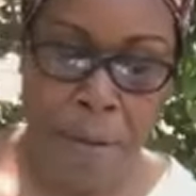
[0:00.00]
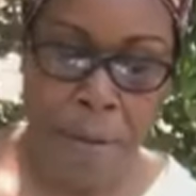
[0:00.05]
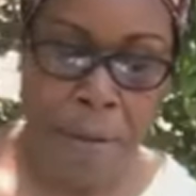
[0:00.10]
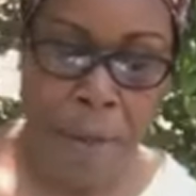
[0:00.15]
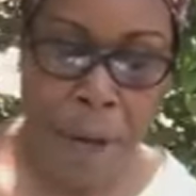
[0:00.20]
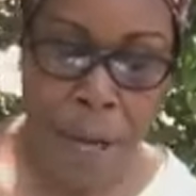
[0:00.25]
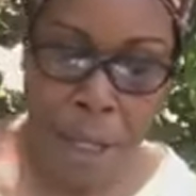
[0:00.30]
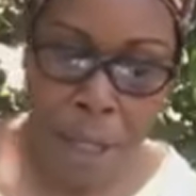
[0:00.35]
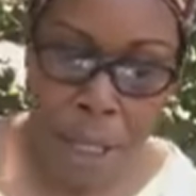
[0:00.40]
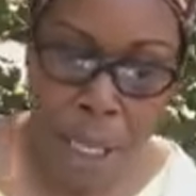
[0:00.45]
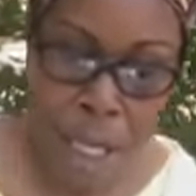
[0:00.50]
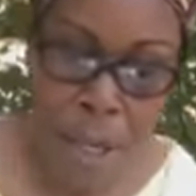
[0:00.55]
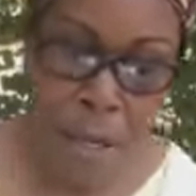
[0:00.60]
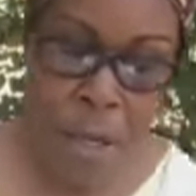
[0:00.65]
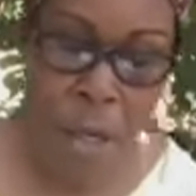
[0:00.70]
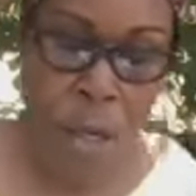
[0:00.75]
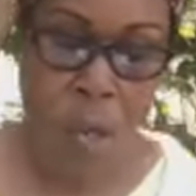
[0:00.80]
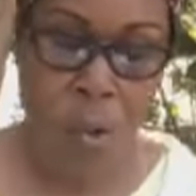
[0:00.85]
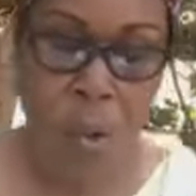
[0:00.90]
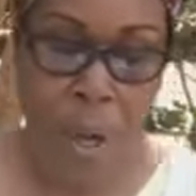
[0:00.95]

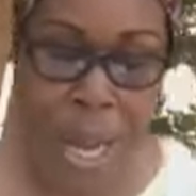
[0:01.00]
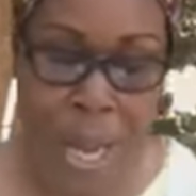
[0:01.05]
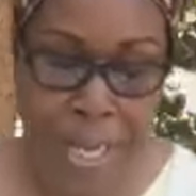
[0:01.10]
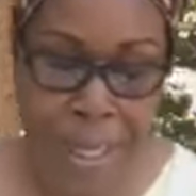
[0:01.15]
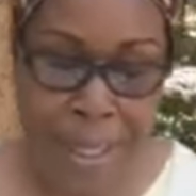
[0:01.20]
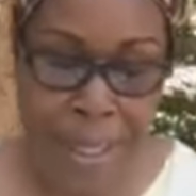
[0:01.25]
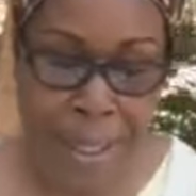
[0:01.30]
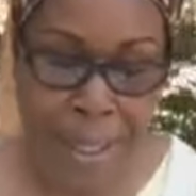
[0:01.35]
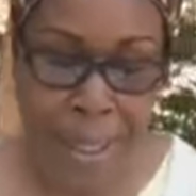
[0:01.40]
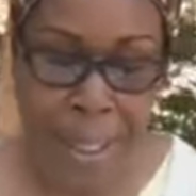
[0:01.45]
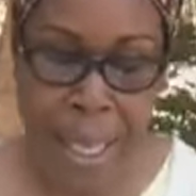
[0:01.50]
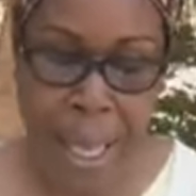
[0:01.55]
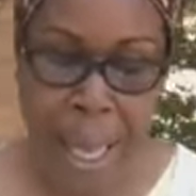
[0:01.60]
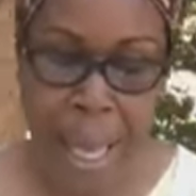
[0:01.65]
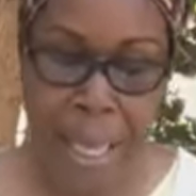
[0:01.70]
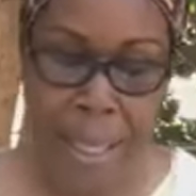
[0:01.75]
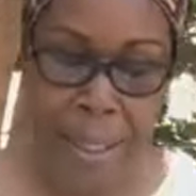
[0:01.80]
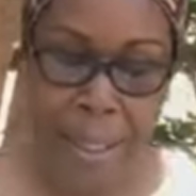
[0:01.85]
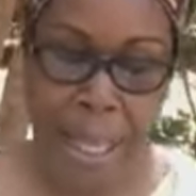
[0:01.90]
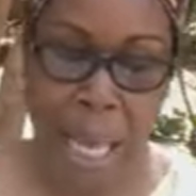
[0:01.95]
Follow Christ's
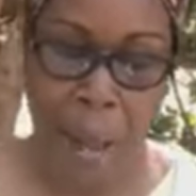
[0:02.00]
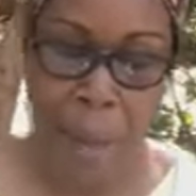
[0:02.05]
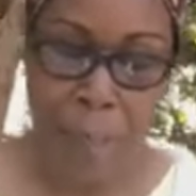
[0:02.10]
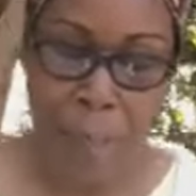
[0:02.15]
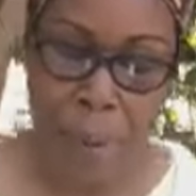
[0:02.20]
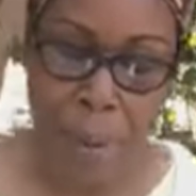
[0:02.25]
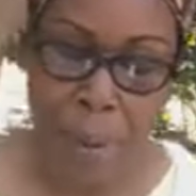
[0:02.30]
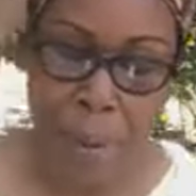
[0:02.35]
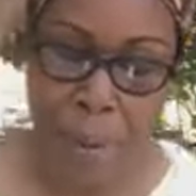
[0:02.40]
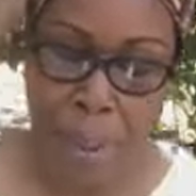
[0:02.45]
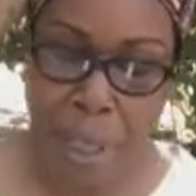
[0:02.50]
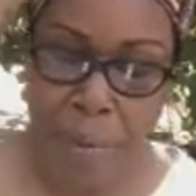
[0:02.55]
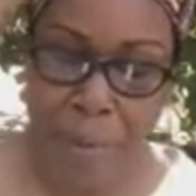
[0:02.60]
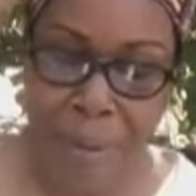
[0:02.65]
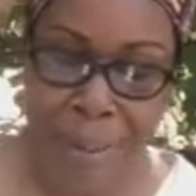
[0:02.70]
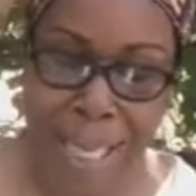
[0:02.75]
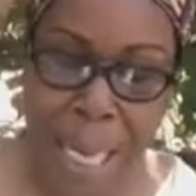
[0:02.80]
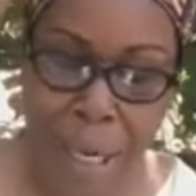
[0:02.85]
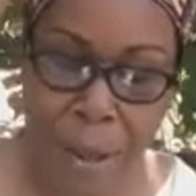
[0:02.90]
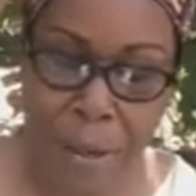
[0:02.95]
examples of
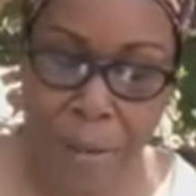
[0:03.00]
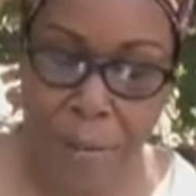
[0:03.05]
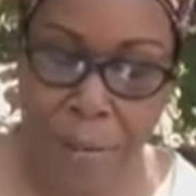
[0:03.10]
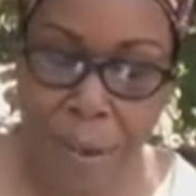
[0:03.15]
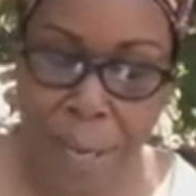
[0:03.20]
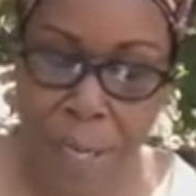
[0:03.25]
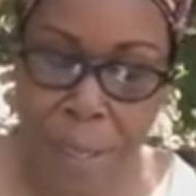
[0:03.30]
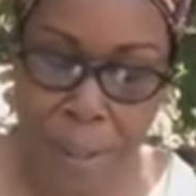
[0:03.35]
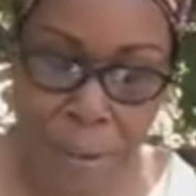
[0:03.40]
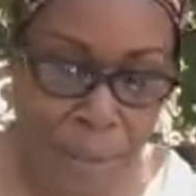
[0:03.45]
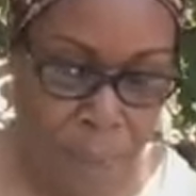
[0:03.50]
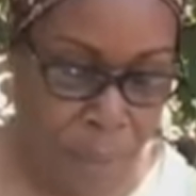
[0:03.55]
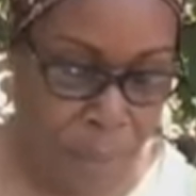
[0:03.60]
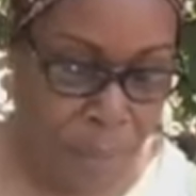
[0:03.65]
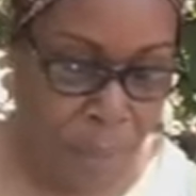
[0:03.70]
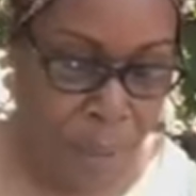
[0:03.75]
sacrifice.